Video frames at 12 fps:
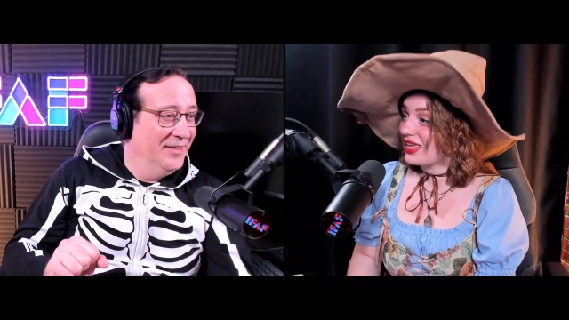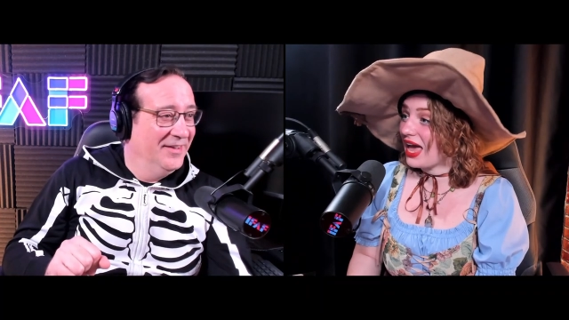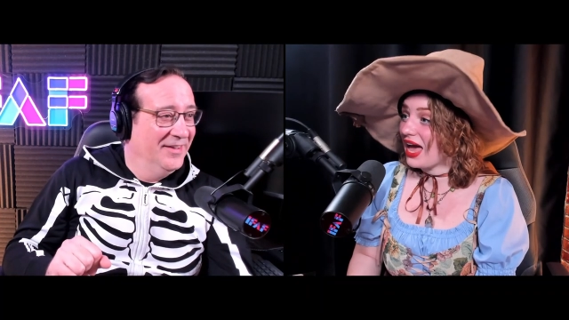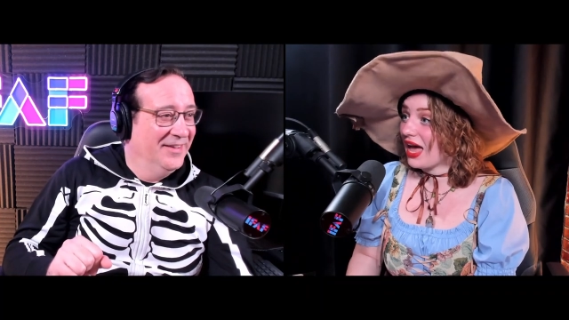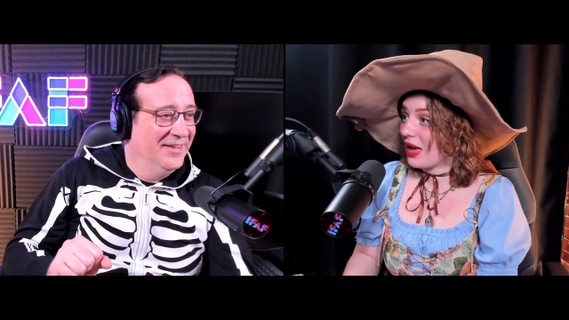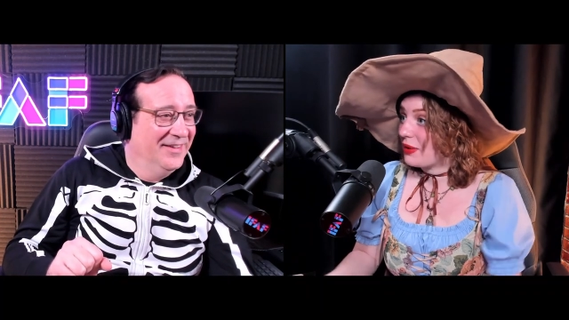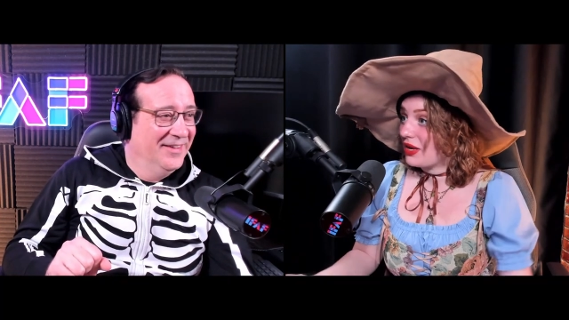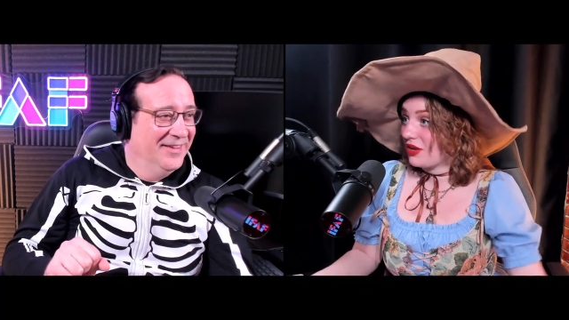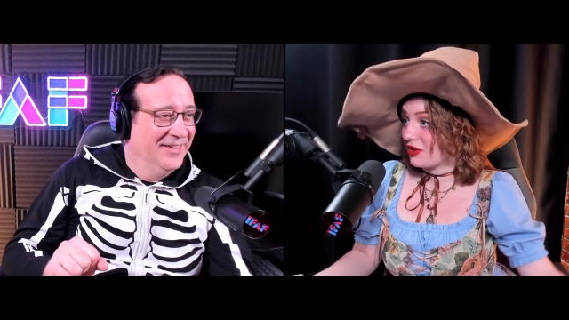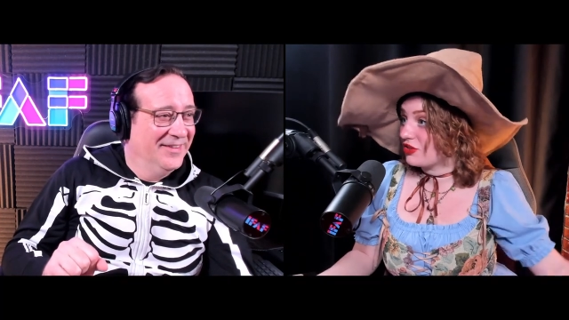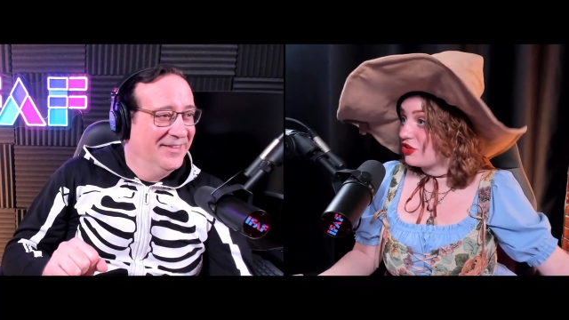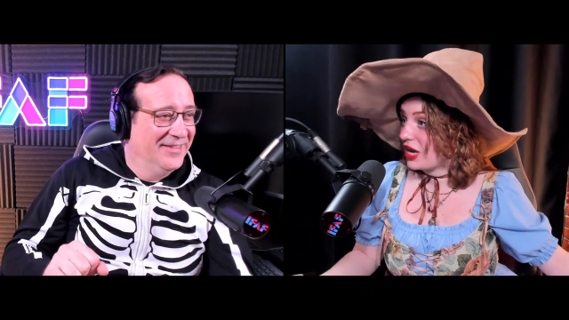Speaker 1: Yeah. I
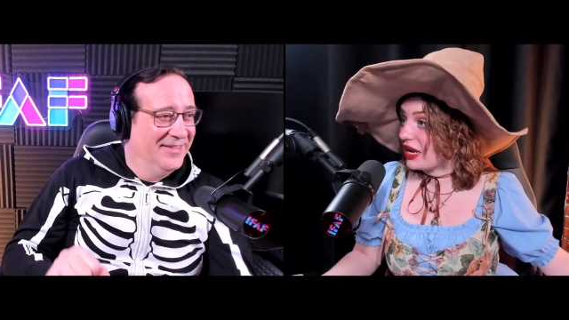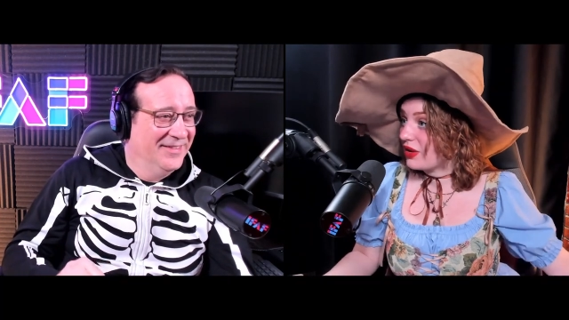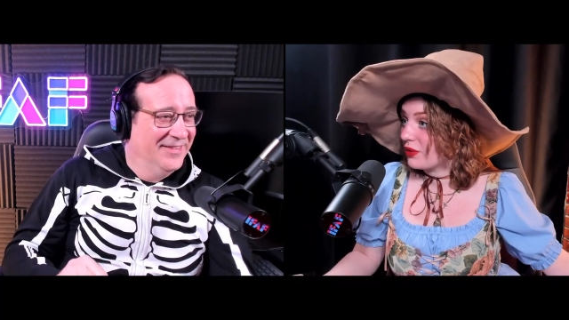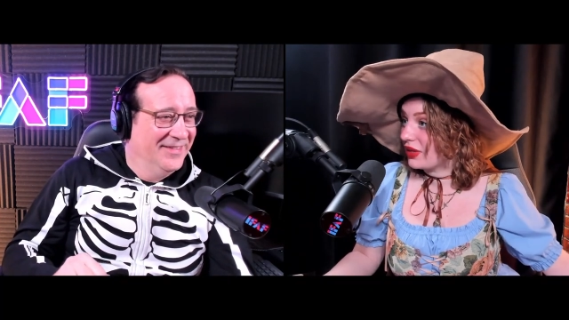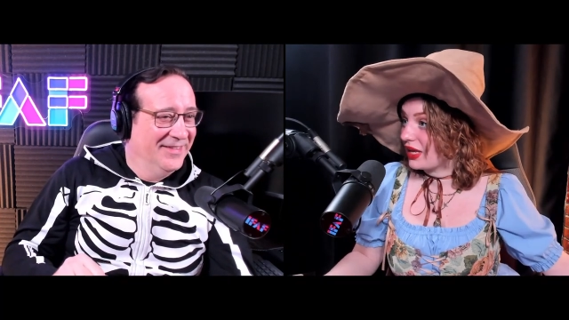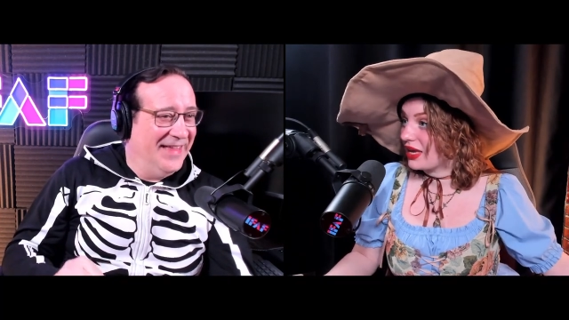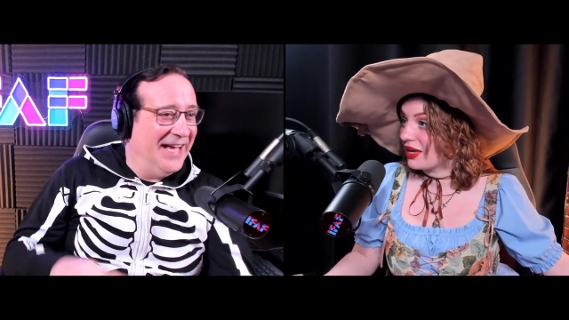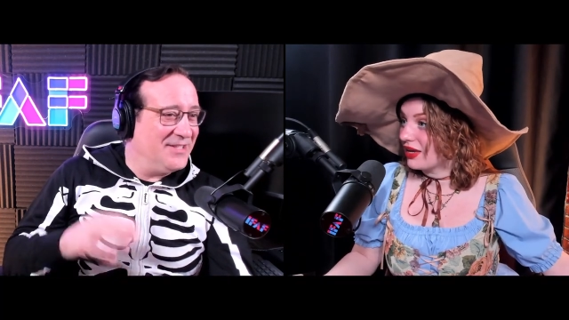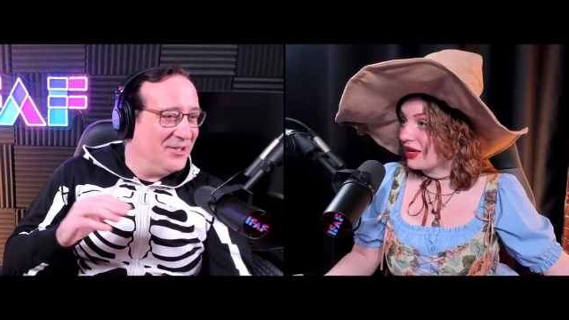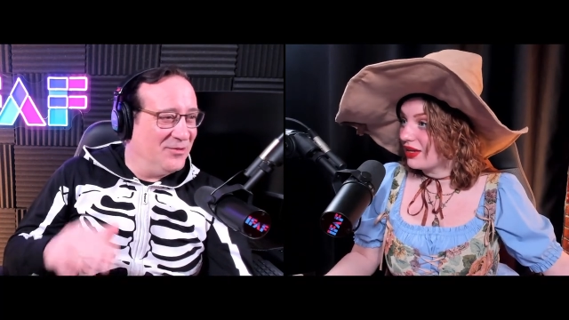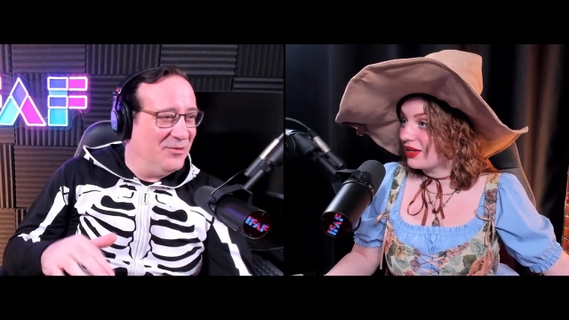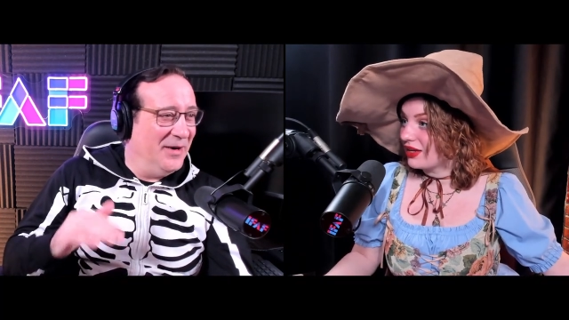mean, genuinely. That's
Speaker 2: a
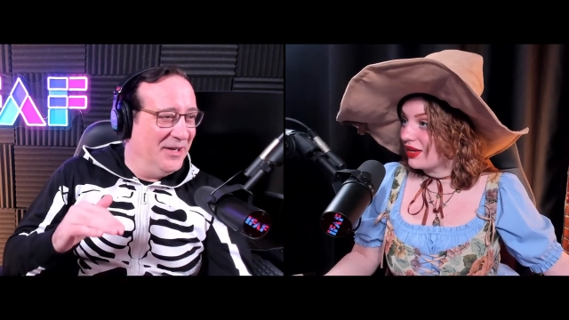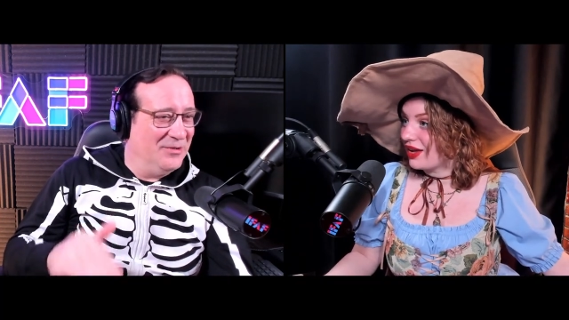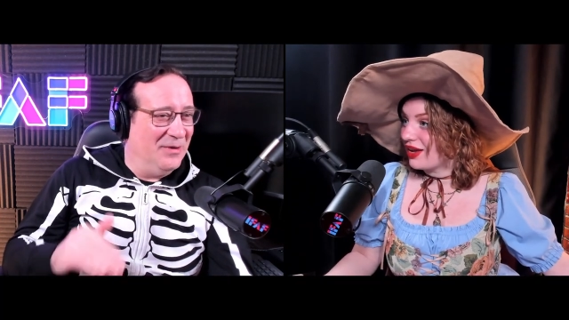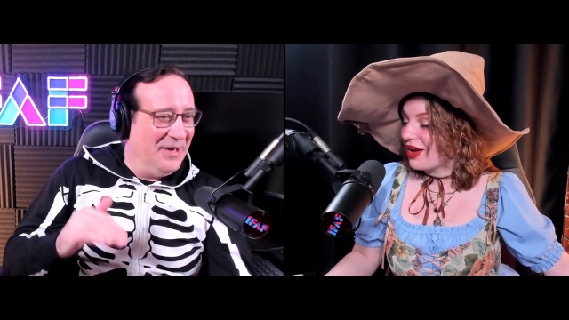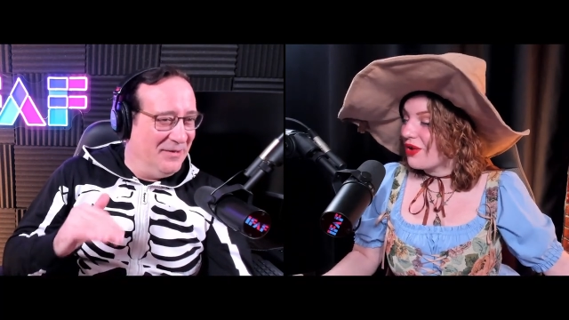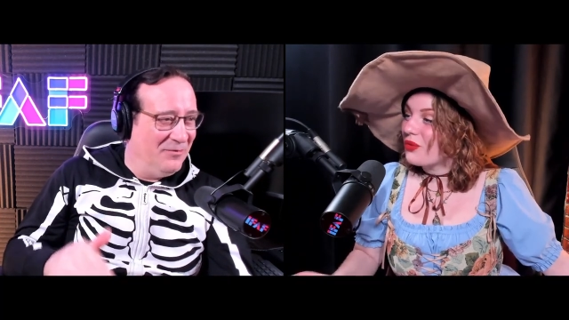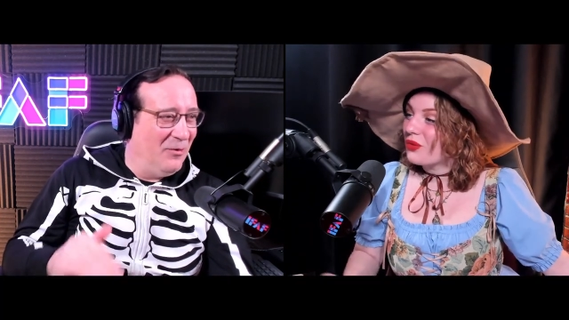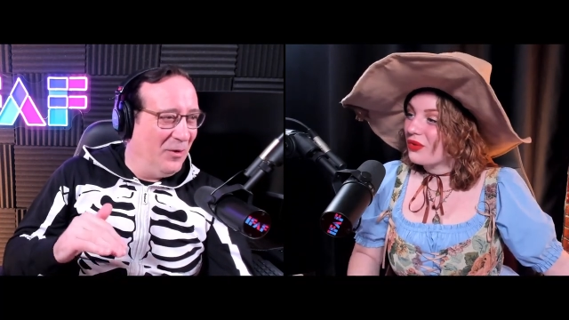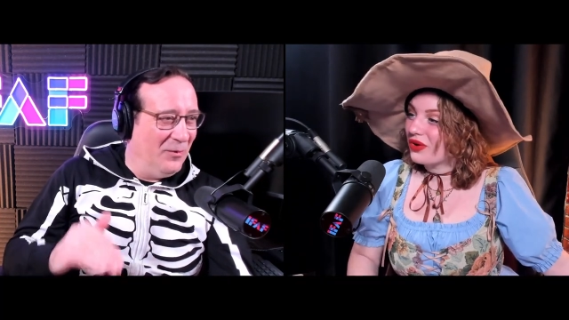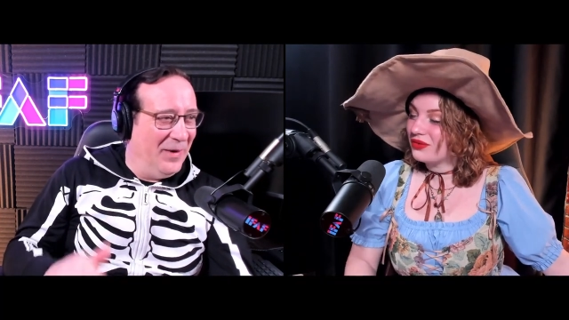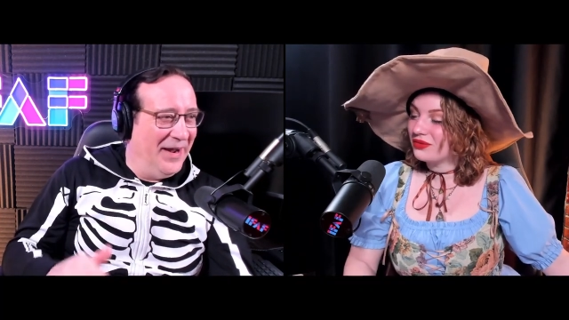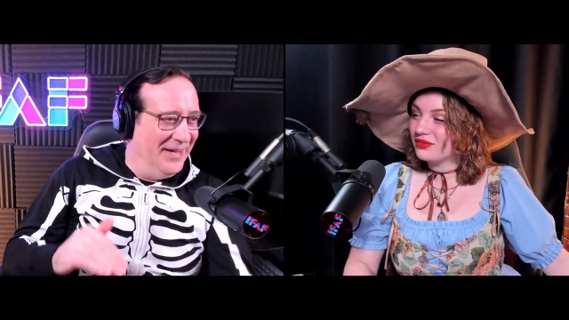2024
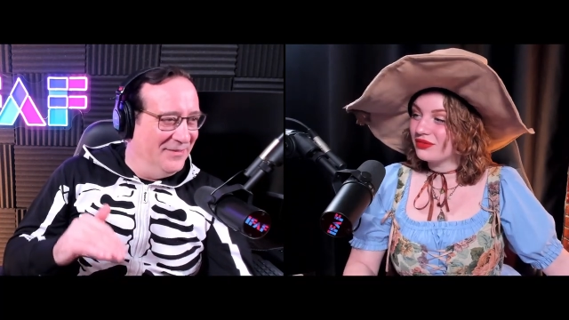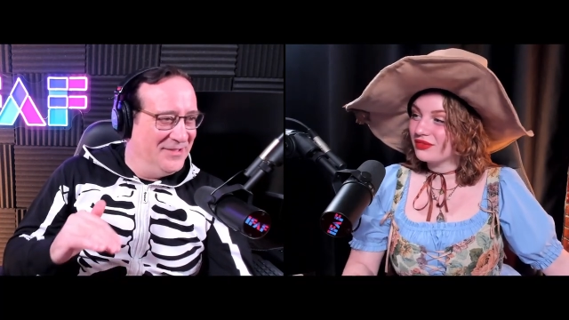way of